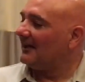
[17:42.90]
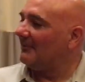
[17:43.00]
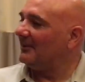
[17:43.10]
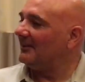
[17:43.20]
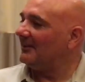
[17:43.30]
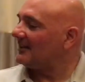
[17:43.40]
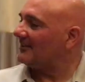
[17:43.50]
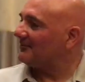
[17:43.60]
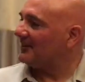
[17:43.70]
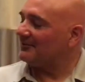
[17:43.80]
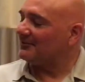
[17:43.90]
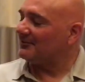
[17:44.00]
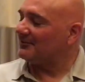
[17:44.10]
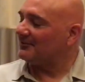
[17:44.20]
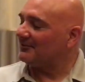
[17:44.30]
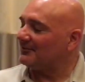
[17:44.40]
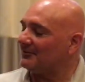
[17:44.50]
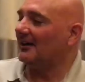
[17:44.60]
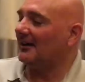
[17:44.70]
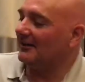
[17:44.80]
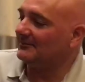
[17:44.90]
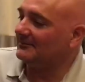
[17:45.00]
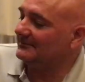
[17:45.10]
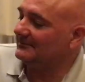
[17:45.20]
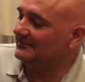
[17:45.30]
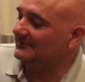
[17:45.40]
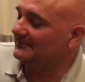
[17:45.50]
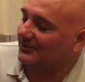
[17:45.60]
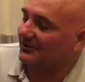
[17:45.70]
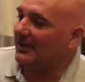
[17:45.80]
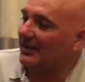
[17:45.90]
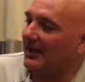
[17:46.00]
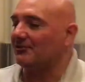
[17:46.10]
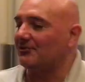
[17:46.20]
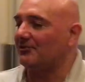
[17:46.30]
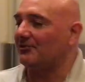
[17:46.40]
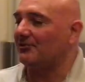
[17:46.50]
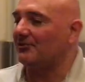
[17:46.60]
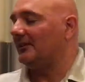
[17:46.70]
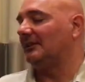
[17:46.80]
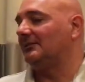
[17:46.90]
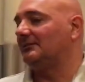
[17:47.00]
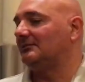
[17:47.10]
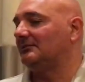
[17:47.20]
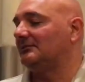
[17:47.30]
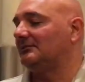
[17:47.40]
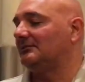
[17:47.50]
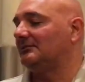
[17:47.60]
I mean, there's a catchphrase for it, but so you have to try things like some